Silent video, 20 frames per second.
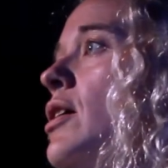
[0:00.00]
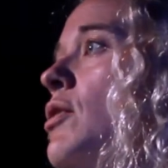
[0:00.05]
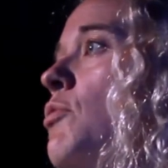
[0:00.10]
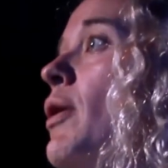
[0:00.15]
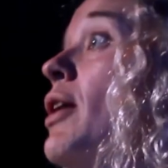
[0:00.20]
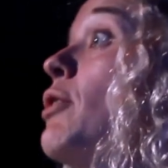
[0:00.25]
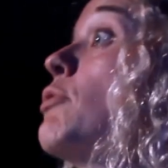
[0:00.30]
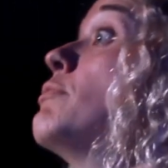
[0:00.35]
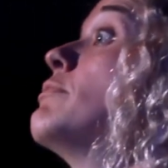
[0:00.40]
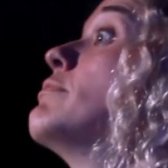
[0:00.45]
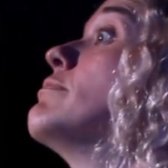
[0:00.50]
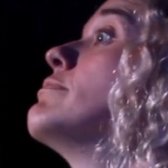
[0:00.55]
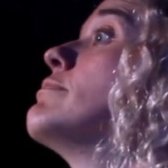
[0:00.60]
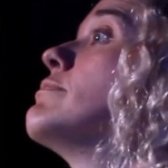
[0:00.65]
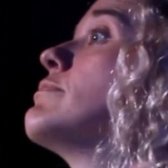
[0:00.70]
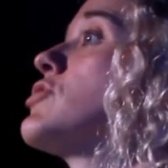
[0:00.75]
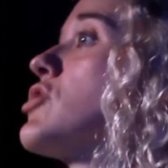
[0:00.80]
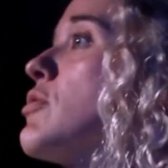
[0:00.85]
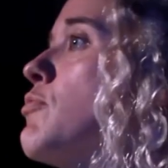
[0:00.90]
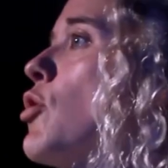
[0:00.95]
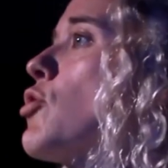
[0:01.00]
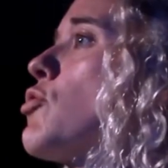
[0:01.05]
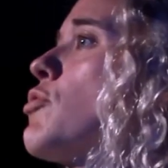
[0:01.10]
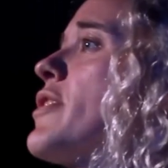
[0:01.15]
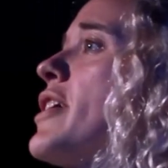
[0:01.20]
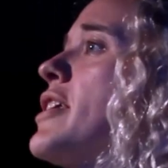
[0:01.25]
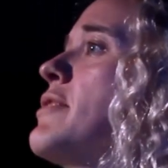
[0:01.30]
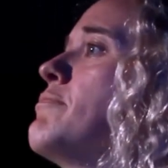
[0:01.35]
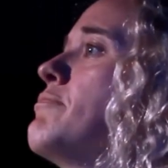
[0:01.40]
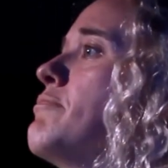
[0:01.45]
Well, tomorrow
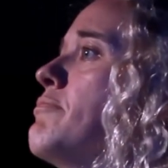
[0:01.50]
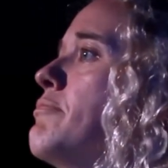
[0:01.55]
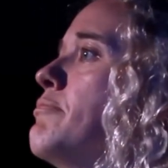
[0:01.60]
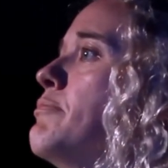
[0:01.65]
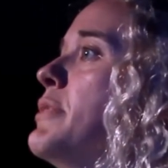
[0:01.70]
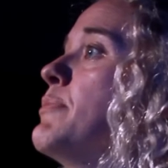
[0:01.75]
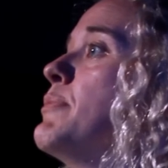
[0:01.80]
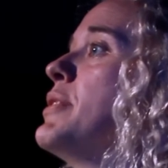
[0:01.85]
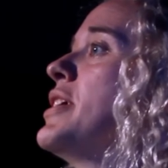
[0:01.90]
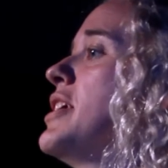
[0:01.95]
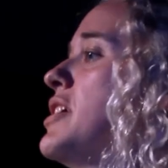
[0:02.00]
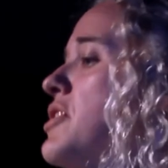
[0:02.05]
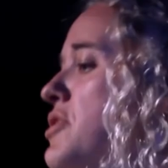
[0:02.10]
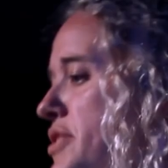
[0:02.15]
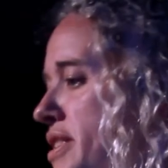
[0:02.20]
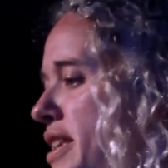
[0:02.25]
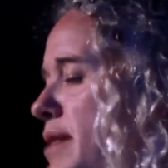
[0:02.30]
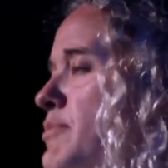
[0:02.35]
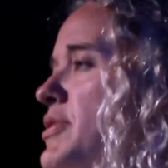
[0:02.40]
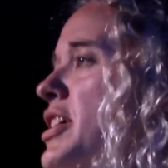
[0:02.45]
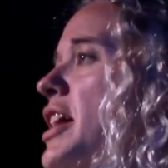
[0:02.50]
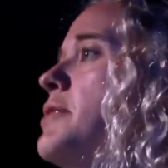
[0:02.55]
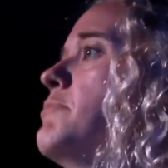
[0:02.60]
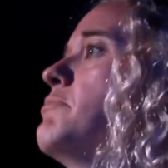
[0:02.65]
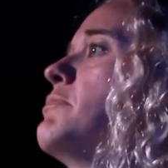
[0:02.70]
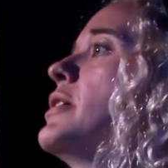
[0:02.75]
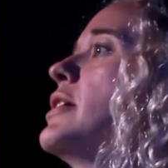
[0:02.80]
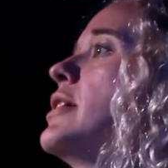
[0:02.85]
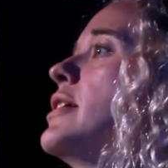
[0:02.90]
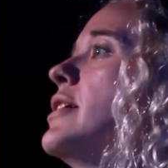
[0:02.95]
then. Meet me here, same
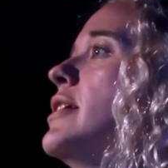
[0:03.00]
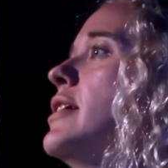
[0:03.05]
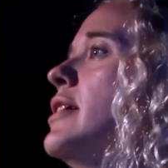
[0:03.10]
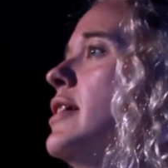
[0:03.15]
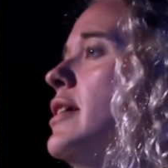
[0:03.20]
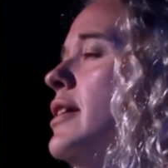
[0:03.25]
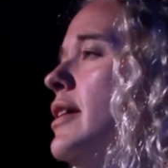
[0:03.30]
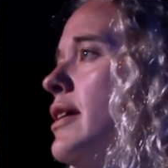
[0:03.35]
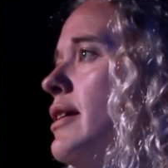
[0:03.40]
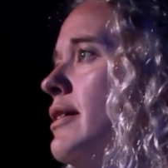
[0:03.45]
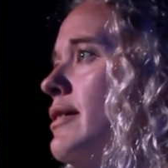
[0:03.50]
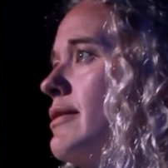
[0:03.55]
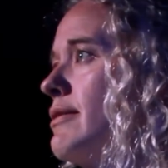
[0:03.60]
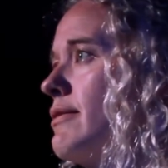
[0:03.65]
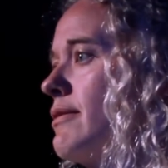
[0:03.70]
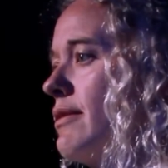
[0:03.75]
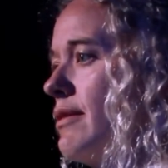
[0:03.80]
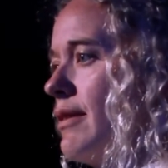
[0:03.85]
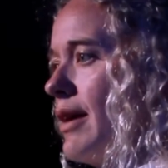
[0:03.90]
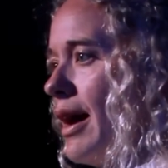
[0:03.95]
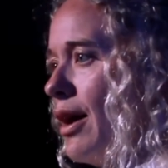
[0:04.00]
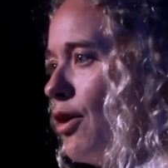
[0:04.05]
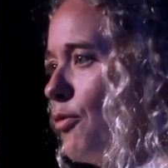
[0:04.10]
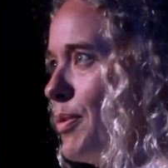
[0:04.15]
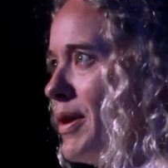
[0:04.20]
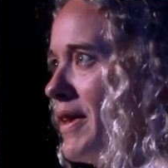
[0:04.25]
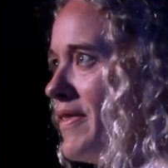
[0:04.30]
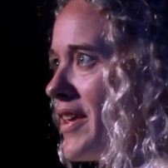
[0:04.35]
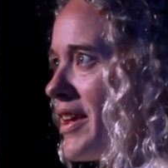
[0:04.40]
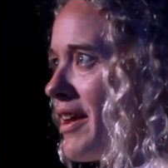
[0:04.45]
time. I'll
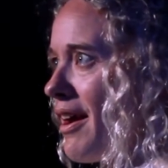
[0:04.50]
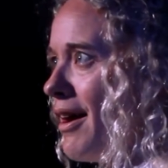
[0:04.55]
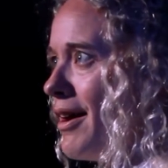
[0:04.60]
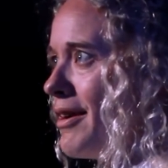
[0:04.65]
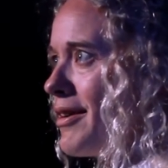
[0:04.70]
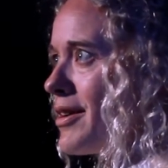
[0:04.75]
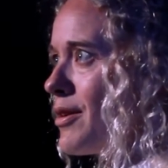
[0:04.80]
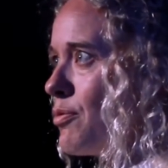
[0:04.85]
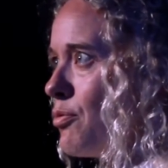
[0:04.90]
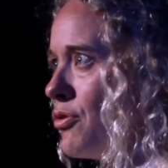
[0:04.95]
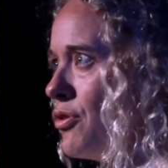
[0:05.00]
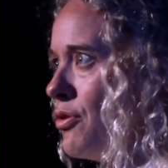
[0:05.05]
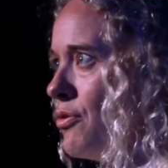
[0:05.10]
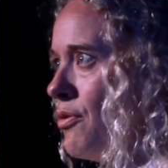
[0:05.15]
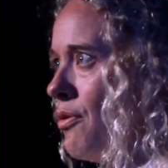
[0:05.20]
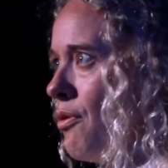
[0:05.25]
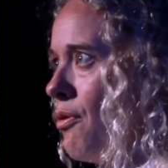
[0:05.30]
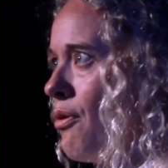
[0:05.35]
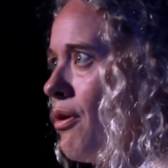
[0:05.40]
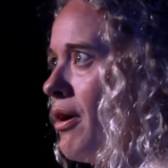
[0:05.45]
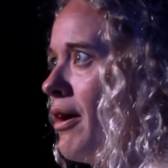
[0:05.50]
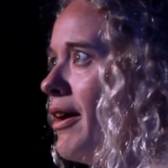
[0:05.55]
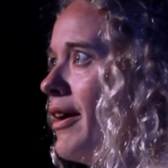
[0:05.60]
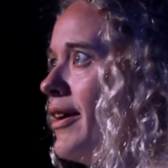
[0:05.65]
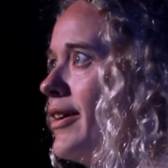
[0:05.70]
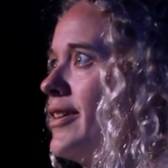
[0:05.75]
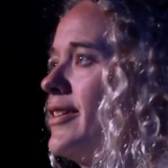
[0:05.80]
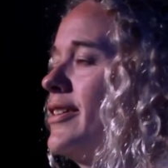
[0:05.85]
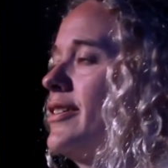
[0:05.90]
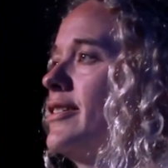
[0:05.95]
be at the Kirk, well, you know.
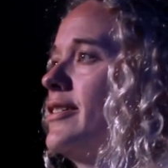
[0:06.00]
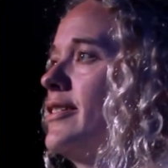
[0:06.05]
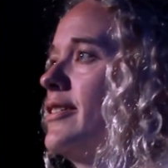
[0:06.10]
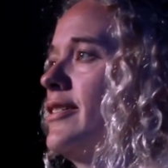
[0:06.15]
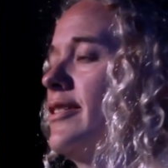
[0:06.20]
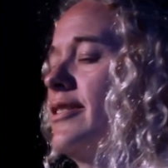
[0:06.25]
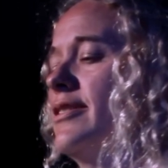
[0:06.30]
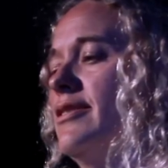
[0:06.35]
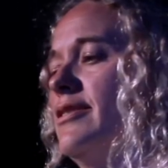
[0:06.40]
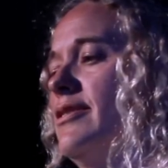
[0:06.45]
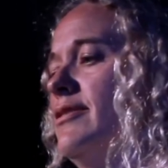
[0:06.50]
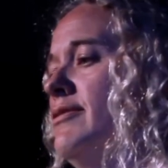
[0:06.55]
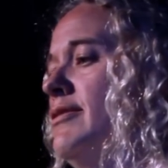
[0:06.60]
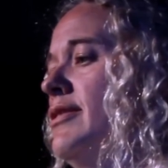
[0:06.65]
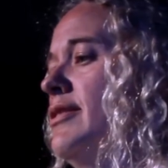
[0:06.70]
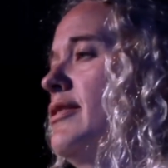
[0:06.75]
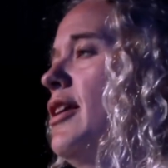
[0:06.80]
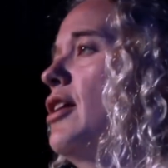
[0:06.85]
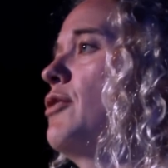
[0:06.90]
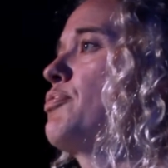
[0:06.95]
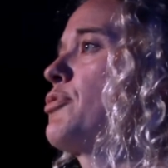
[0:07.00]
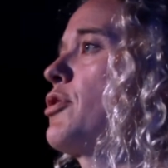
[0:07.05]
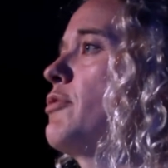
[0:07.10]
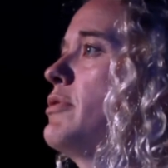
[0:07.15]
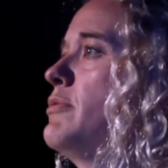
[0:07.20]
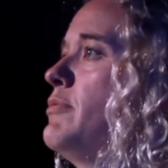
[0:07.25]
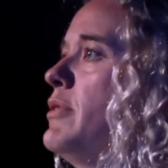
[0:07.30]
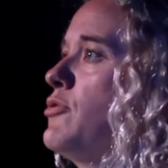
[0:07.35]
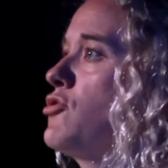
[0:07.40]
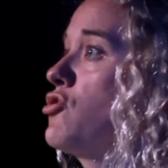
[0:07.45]
Oh, well, I'll
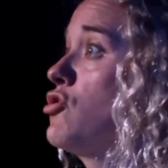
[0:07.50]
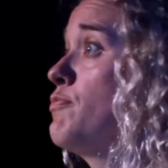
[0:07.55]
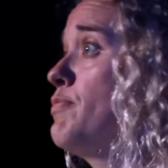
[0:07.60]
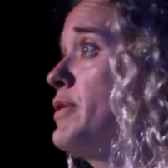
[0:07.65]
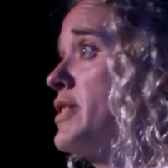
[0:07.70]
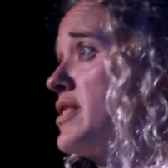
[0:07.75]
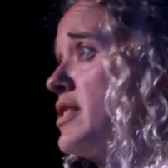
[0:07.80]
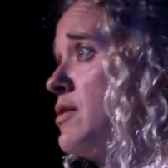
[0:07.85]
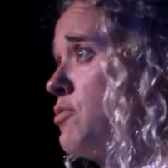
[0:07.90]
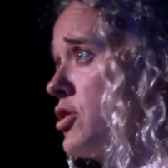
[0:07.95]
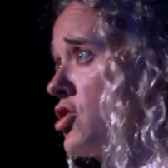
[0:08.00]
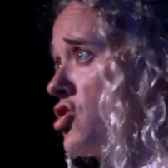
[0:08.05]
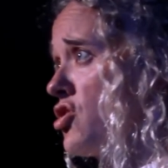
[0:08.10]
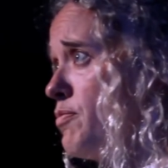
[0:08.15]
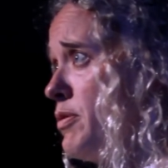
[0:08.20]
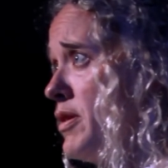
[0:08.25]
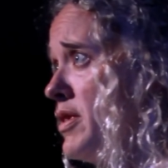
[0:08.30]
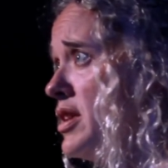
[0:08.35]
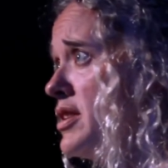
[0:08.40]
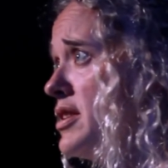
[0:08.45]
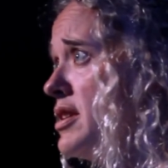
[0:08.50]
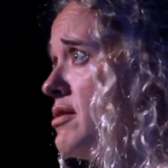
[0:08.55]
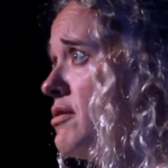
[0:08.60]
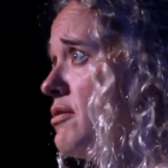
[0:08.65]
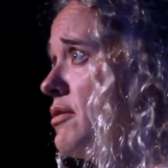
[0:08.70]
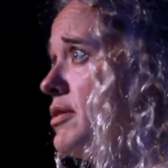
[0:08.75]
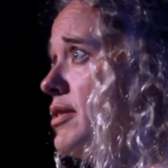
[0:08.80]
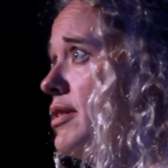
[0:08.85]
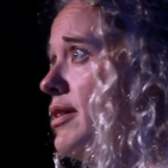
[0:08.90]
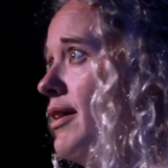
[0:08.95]
probably be too busy worshipping the deal.